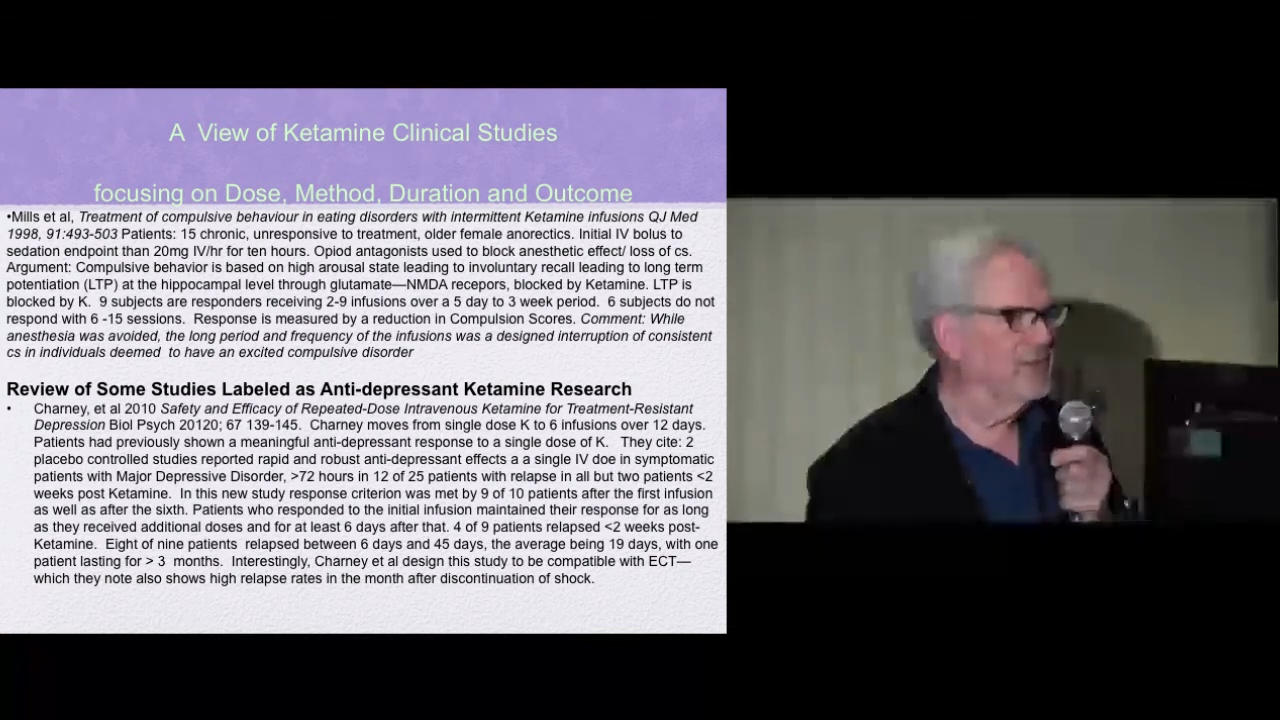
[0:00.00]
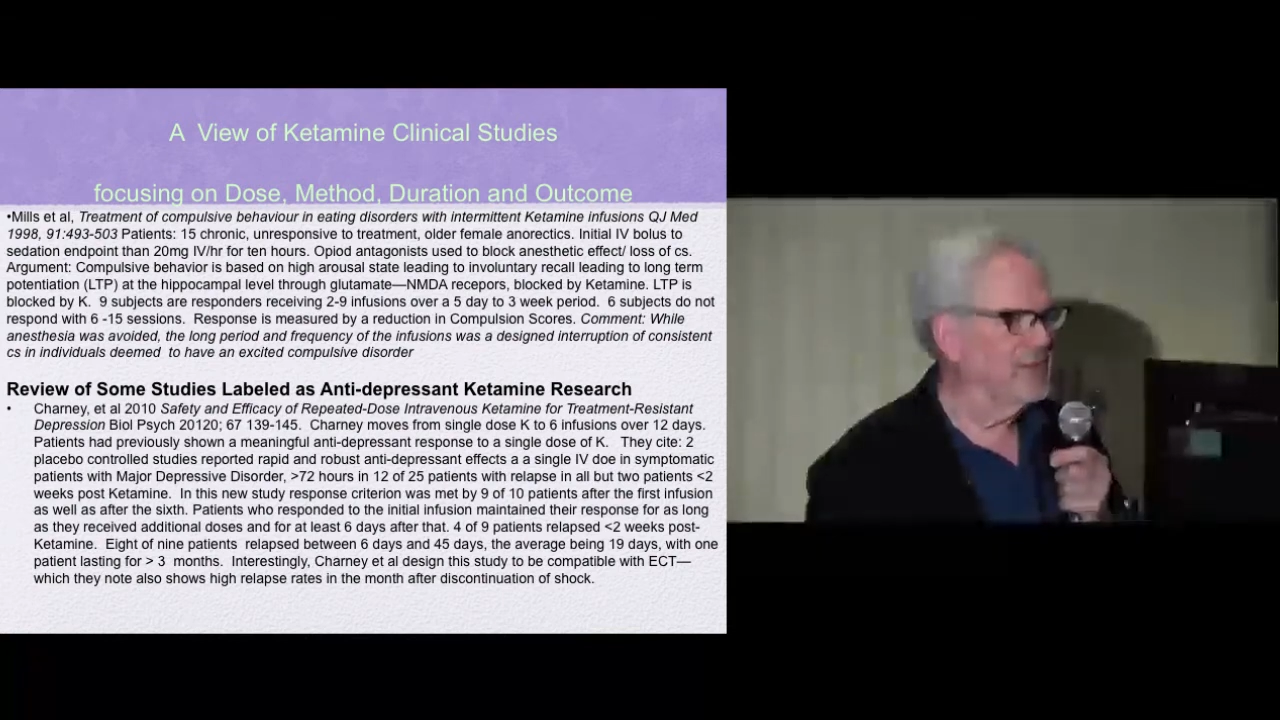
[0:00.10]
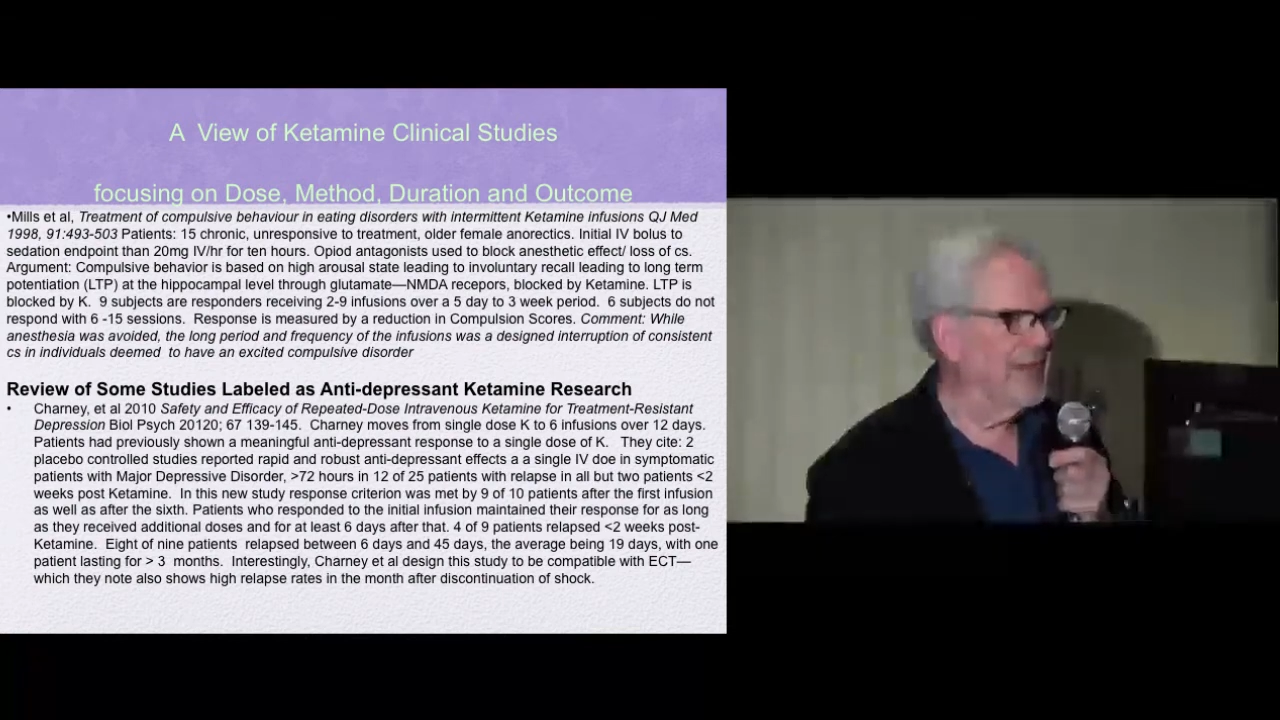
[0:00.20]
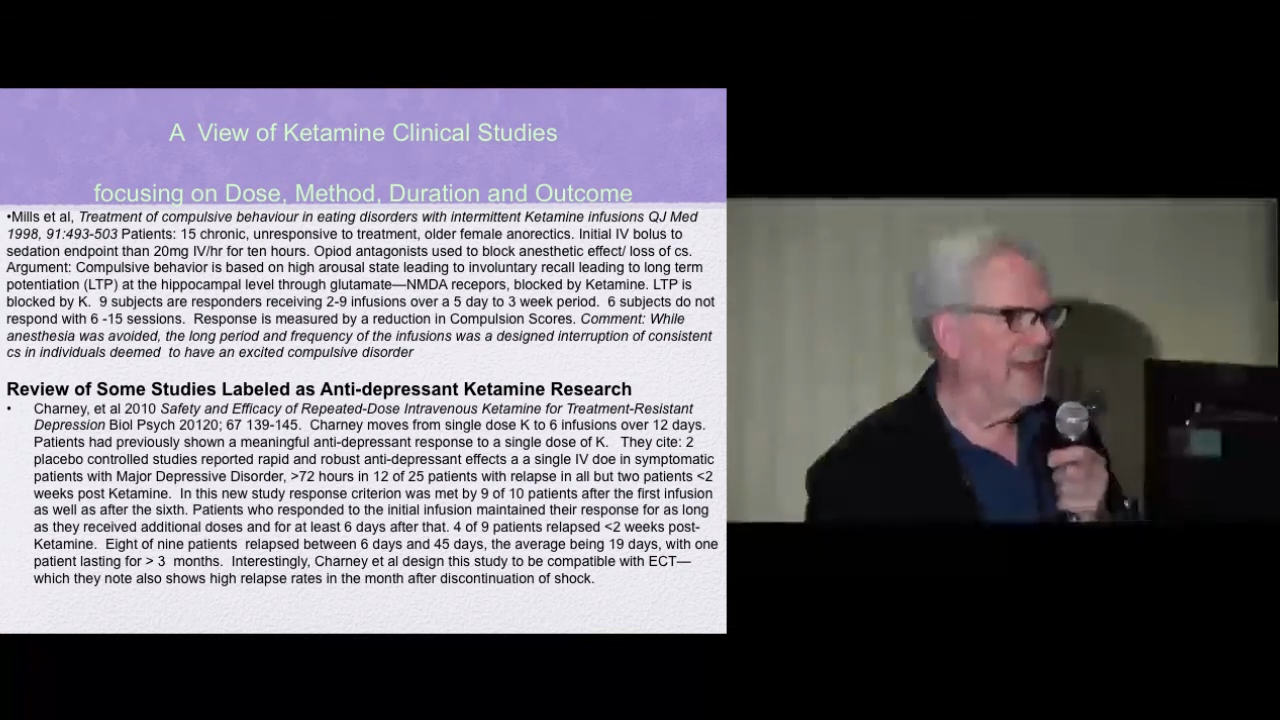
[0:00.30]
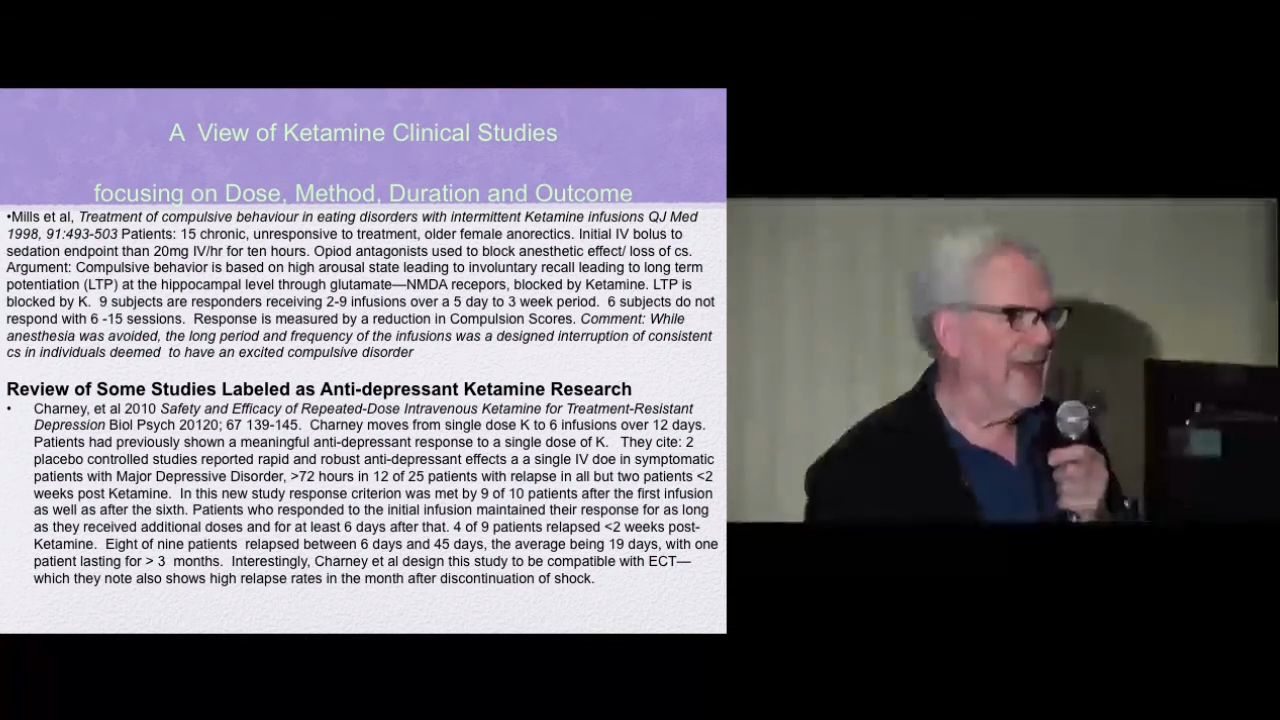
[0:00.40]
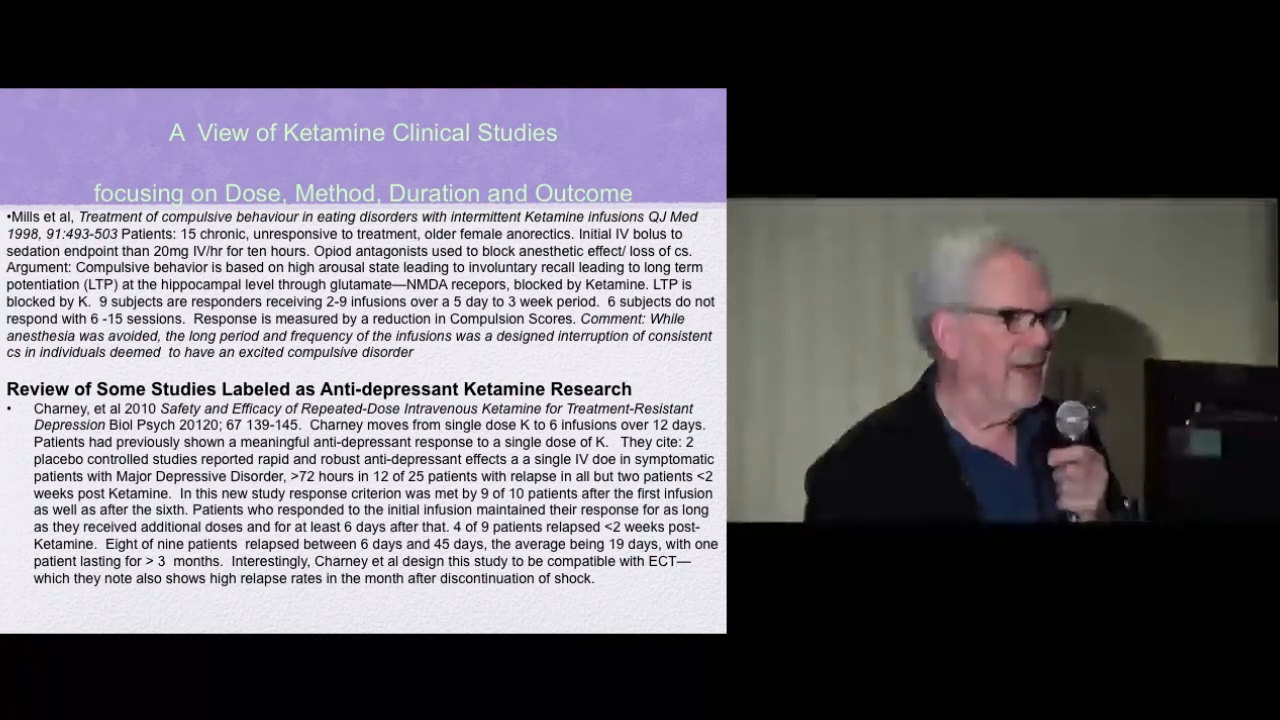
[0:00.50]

for 10